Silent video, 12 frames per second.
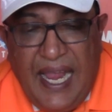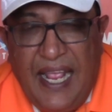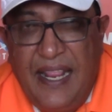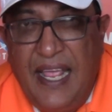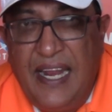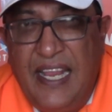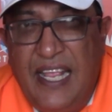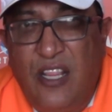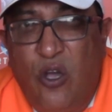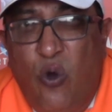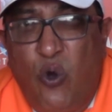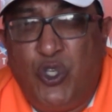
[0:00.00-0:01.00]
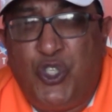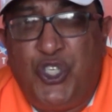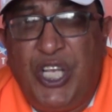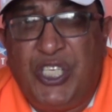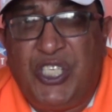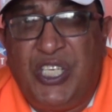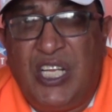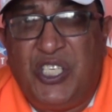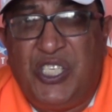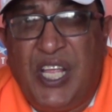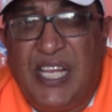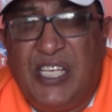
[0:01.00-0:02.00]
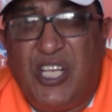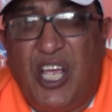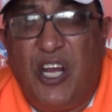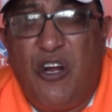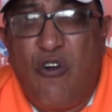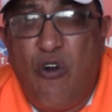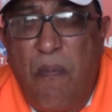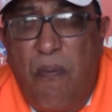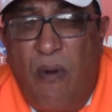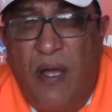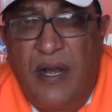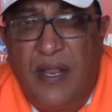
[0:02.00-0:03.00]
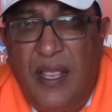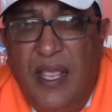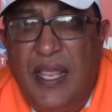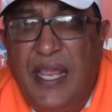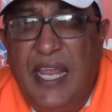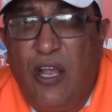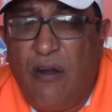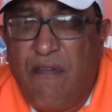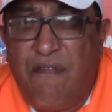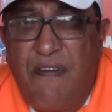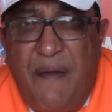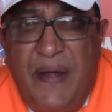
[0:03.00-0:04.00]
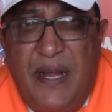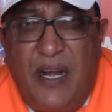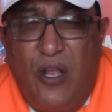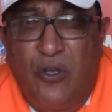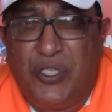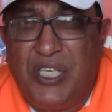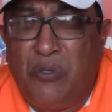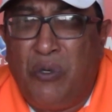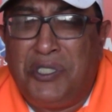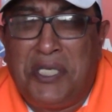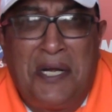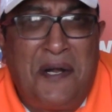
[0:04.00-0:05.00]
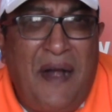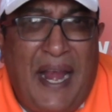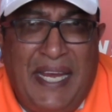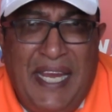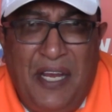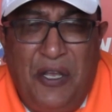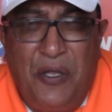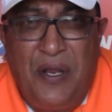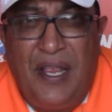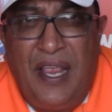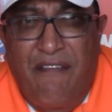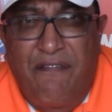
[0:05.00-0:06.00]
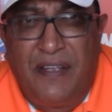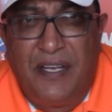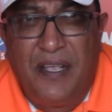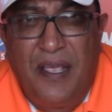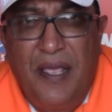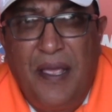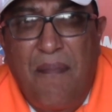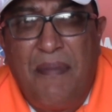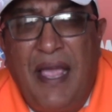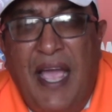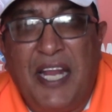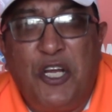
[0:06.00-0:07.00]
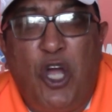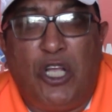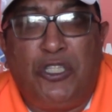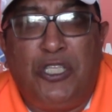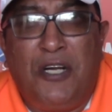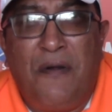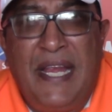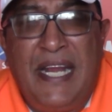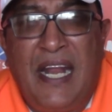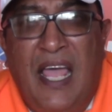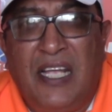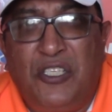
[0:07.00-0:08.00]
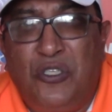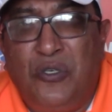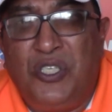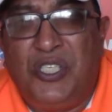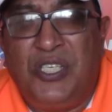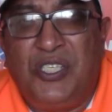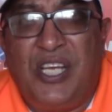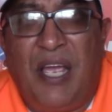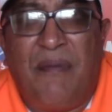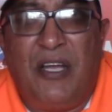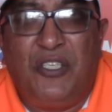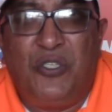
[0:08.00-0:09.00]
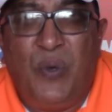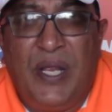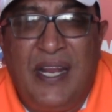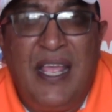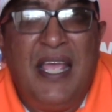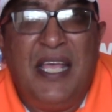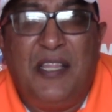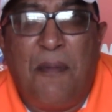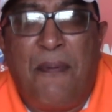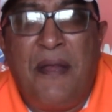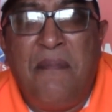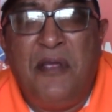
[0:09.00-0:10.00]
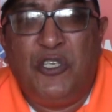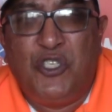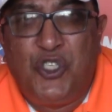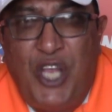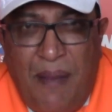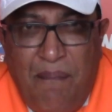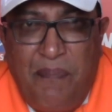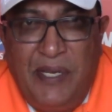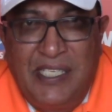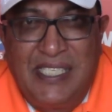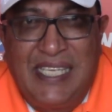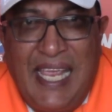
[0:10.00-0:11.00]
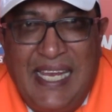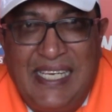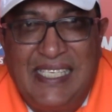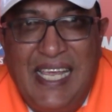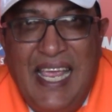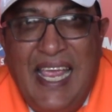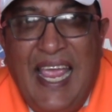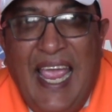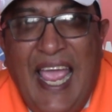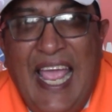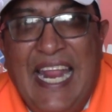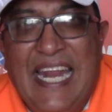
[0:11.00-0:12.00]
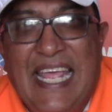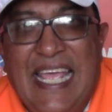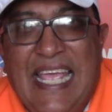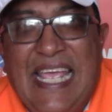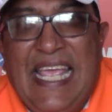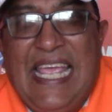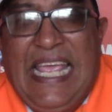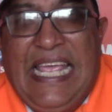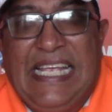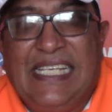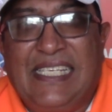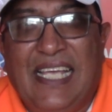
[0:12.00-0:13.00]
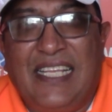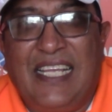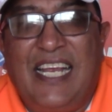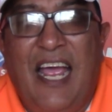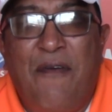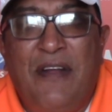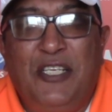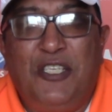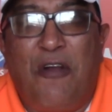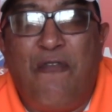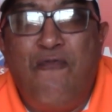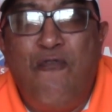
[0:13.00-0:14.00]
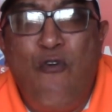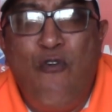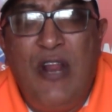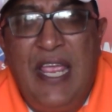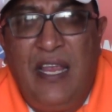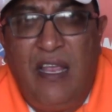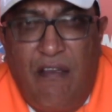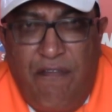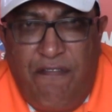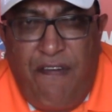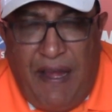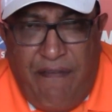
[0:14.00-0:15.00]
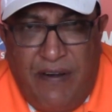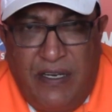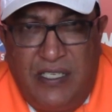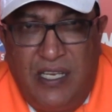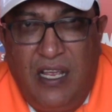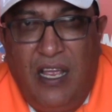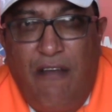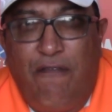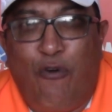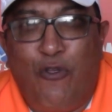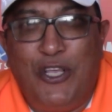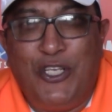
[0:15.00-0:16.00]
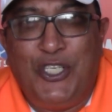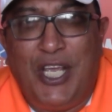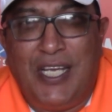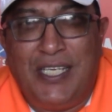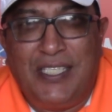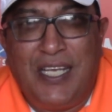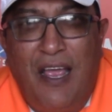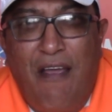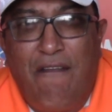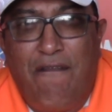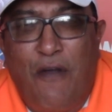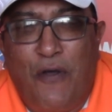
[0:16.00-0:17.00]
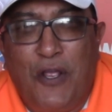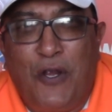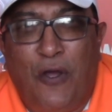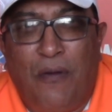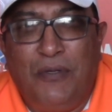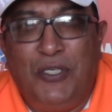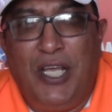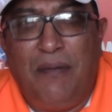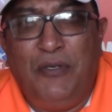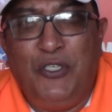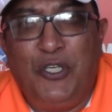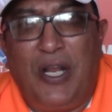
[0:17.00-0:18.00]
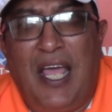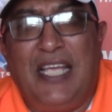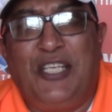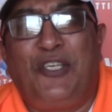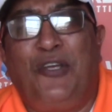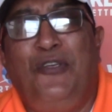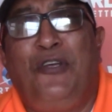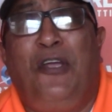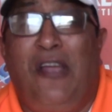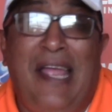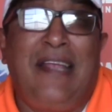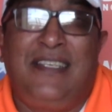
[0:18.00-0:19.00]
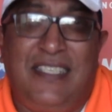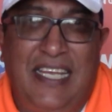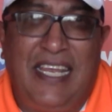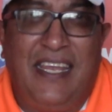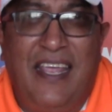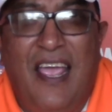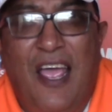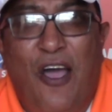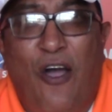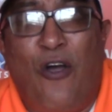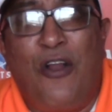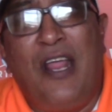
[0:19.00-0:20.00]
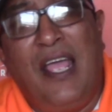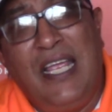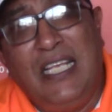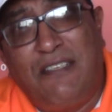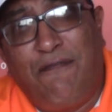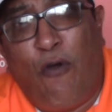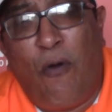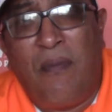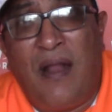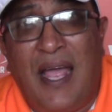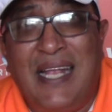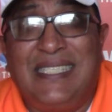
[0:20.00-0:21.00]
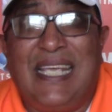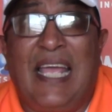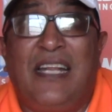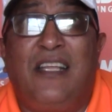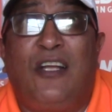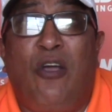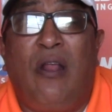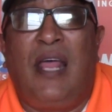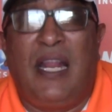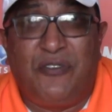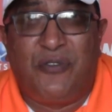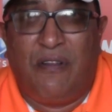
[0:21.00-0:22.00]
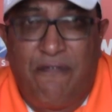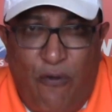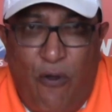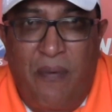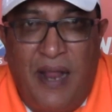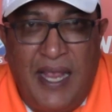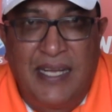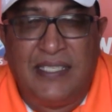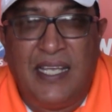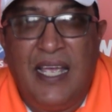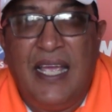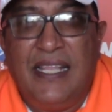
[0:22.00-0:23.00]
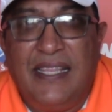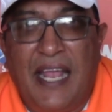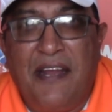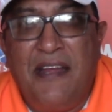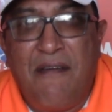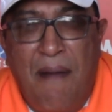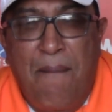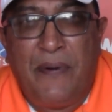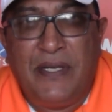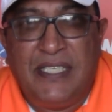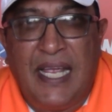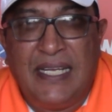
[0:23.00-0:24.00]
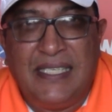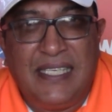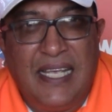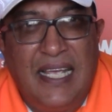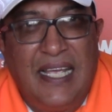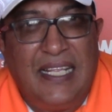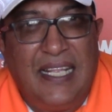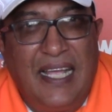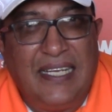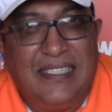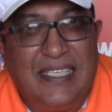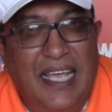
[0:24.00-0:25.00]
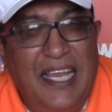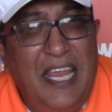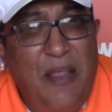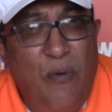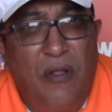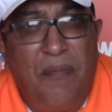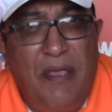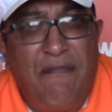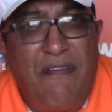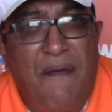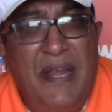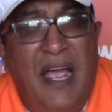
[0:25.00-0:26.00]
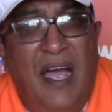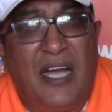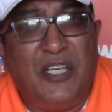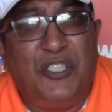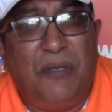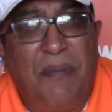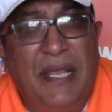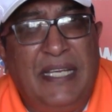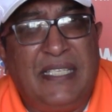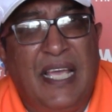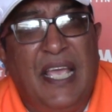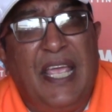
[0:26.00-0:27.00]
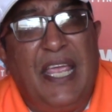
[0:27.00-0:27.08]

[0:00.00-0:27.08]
And then in the Horse Chestnut Stakes, a Group 1, he got very close. It was a cracking good effort behind Got the Green Light, who has since come out to win the Premier's Champion Stakes and is the current ruling favorite for this year's Vodacom Durban July. So you can see on his form lines and the collateral form lines that he represents that he will be very hard to beat.